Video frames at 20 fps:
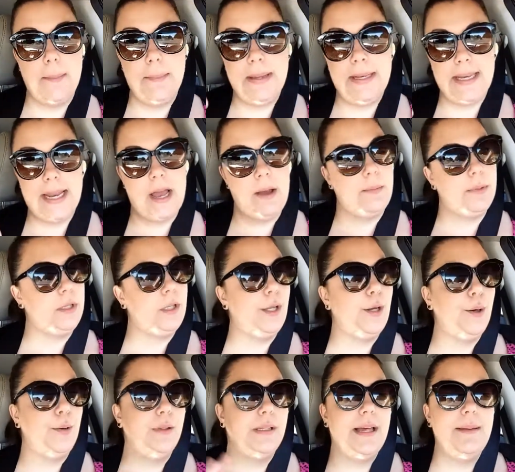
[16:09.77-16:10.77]
comment down
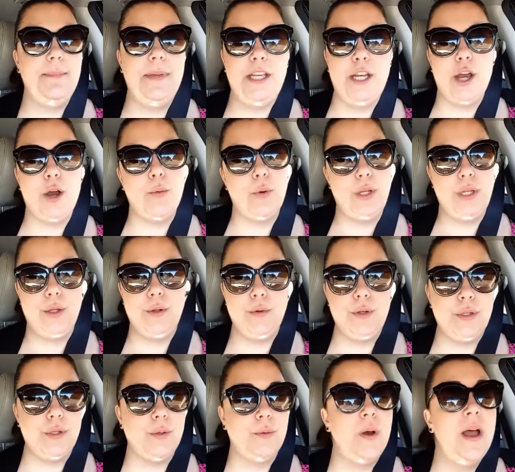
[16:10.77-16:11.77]
below. Let me know what
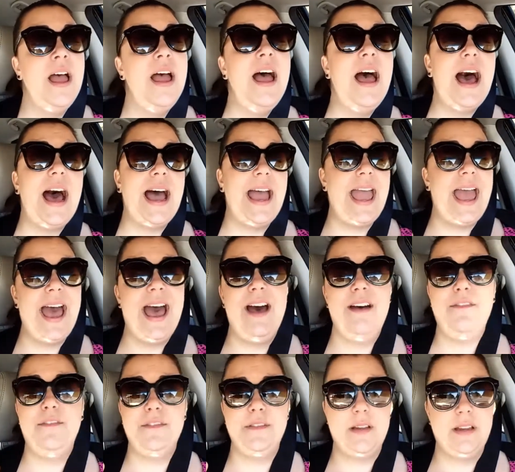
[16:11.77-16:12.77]
you do.
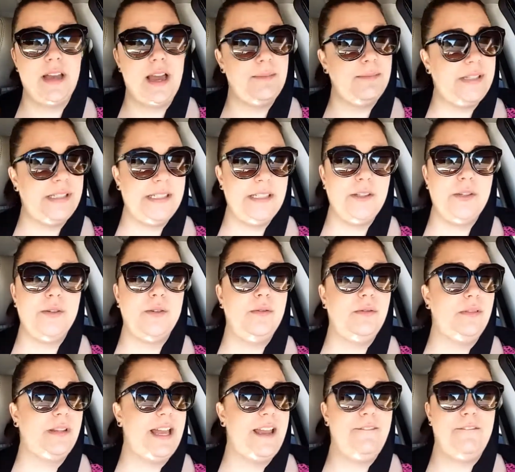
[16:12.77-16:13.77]
I'm
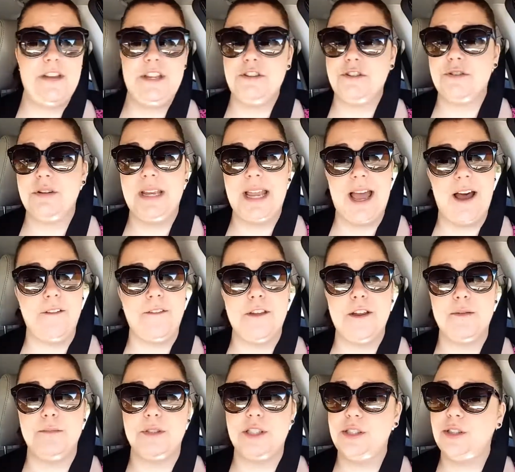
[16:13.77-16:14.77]
still venturing
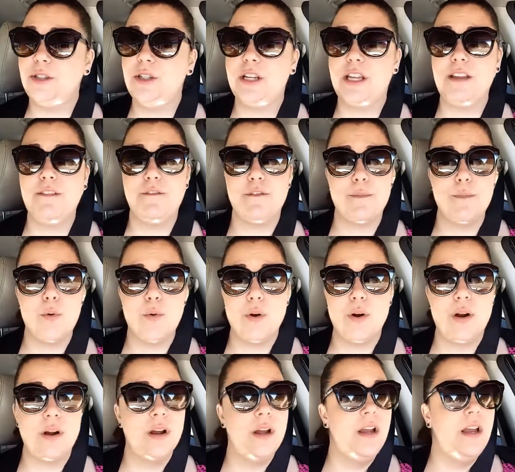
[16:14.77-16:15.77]
out there. I'm still looking for
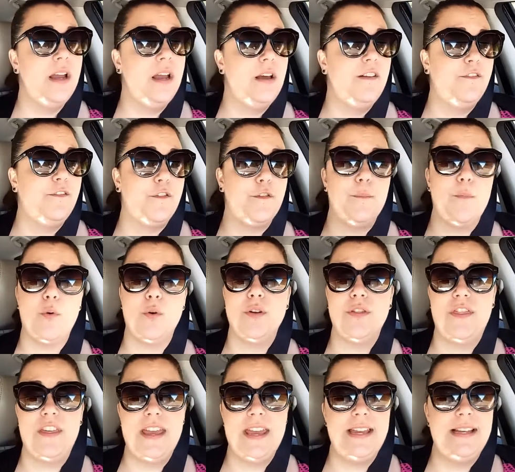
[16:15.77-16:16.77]

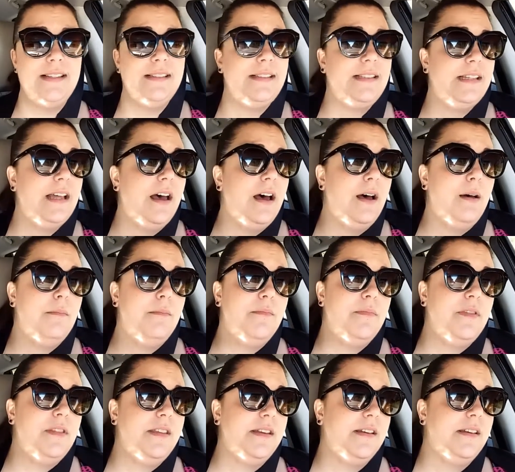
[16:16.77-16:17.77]
more things.
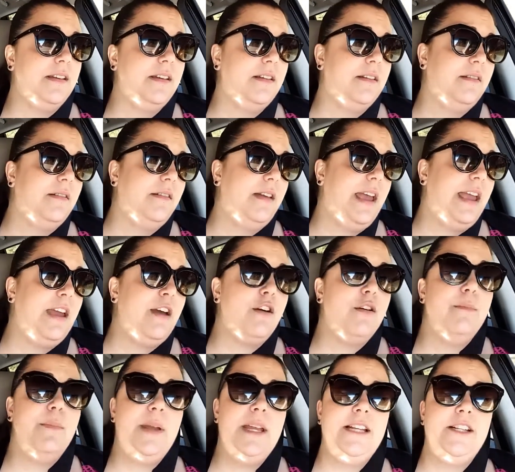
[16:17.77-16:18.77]
The
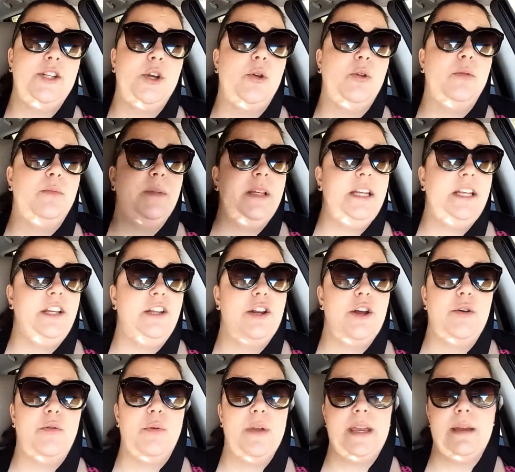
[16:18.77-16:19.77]
ARP told
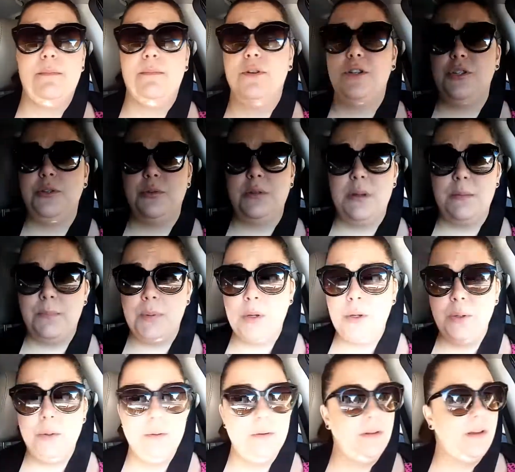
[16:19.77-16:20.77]
me, we can put you in a
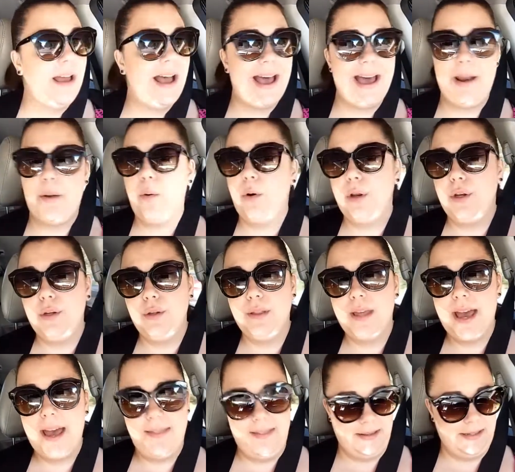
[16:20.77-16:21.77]
boot. I don't
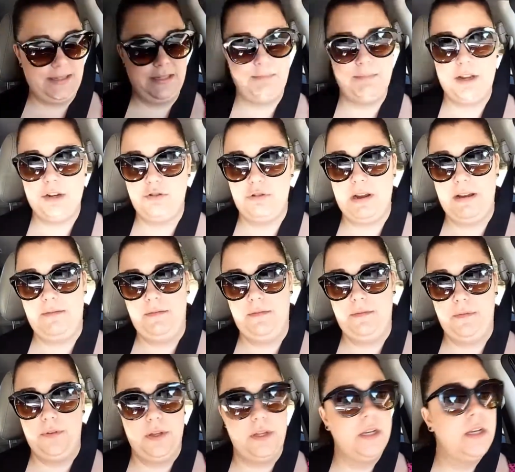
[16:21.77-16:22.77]
want to do that. This is my
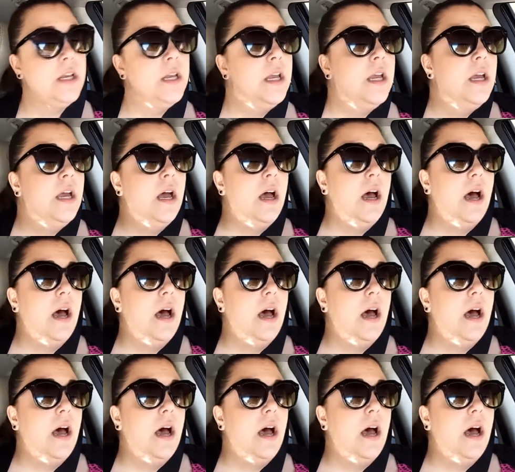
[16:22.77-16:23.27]
driving foot.